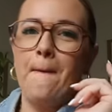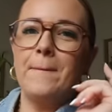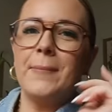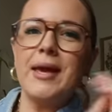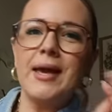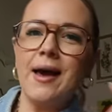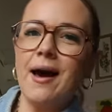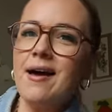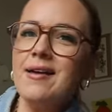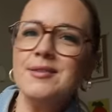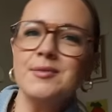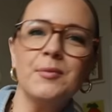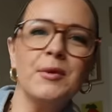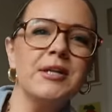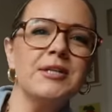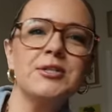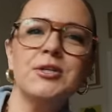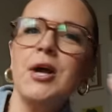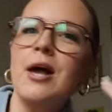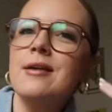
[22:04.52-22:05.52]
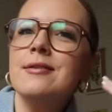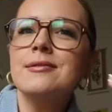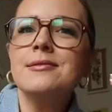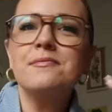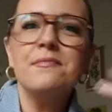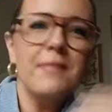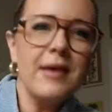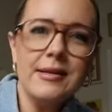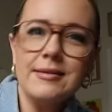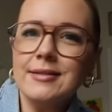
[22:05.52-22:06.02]
because we
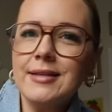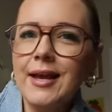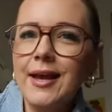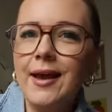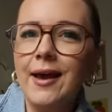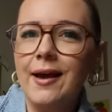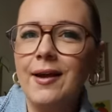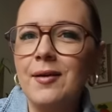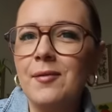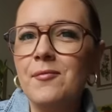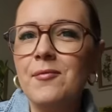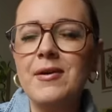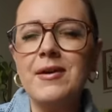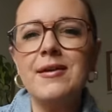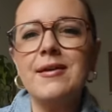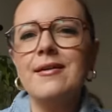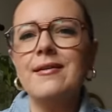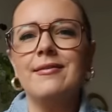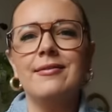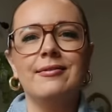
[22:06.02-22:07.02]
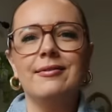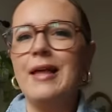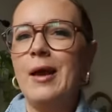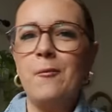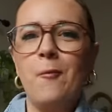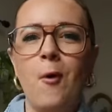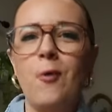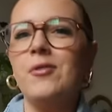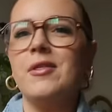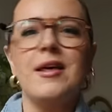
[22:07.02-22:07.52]
just miss it. We They
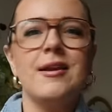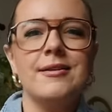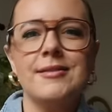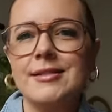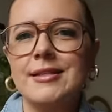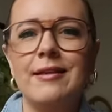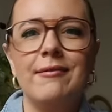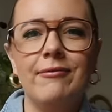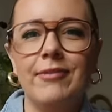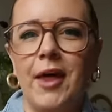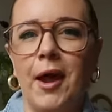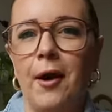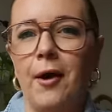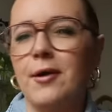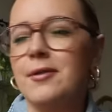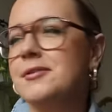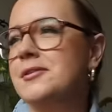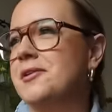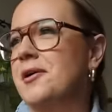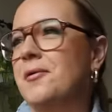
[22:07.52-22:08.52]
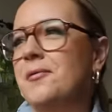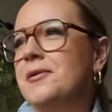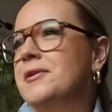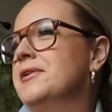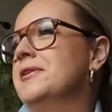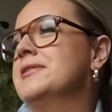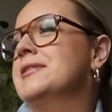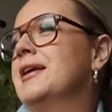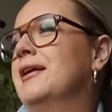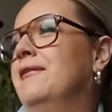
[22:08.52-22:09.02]
won't let us live there, so we're
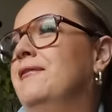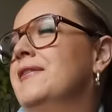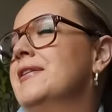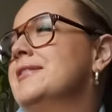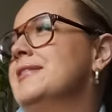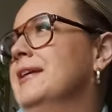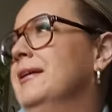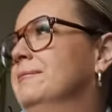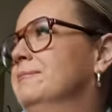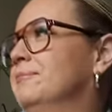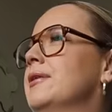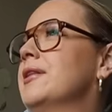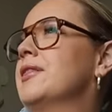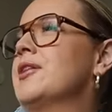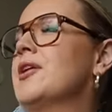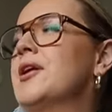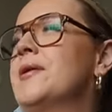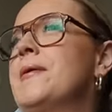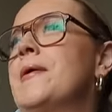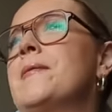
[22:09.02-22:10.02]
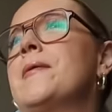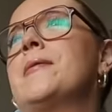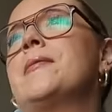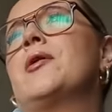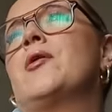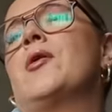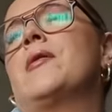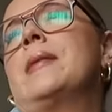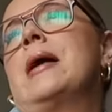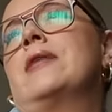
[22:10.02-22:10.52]
just gonna visit. We thought about maybe
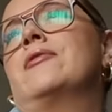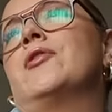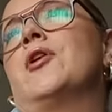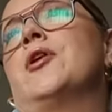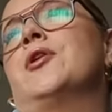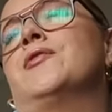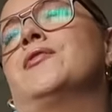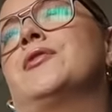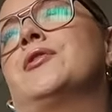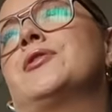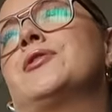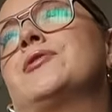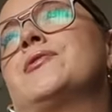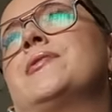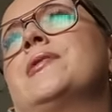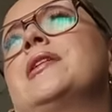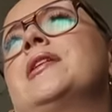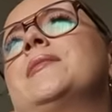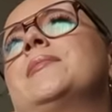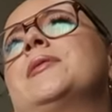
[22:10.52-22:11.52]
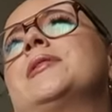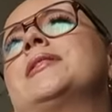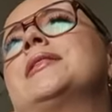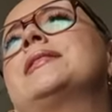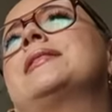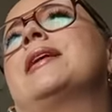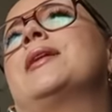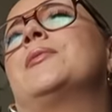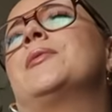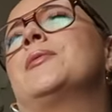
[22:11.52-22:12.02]
going back for our anniversary, but
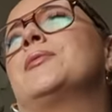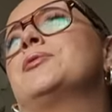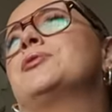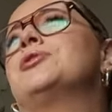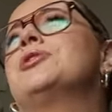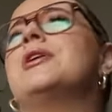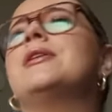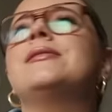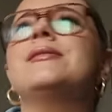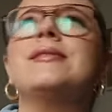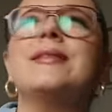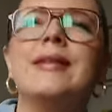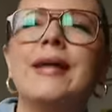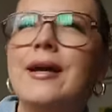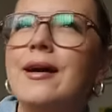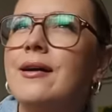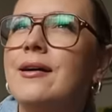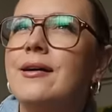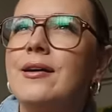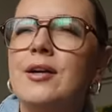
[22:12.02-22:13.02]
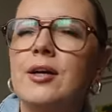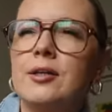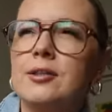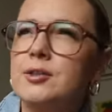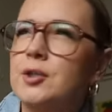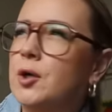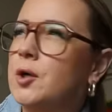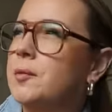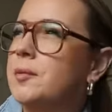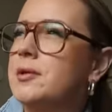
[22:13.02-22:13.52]
it's like we were just there in
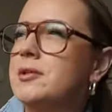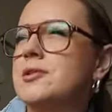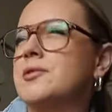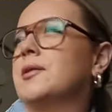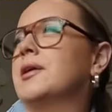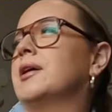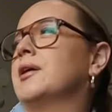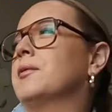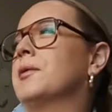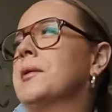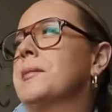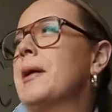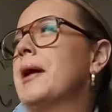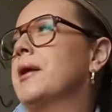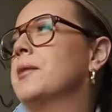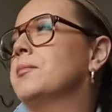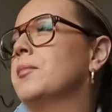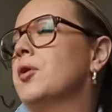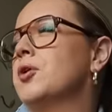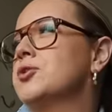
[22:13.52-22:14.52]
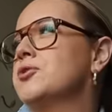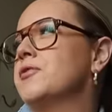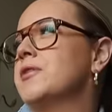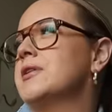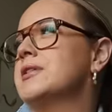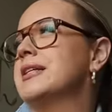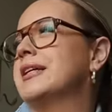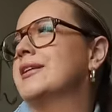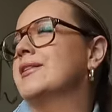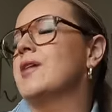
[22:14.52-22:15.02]
October, so like going back in March
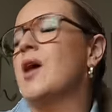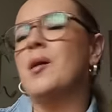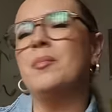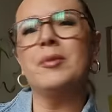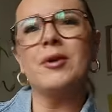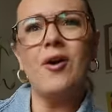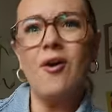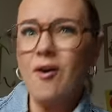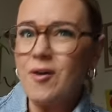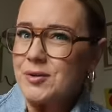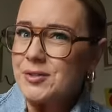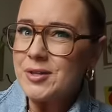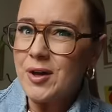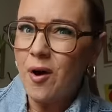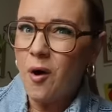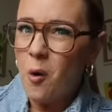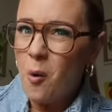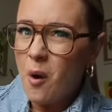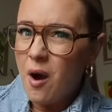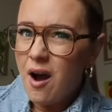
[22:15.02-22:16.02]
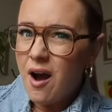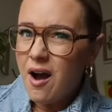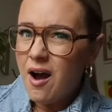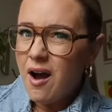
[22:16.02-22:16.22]
feels like a lot, but also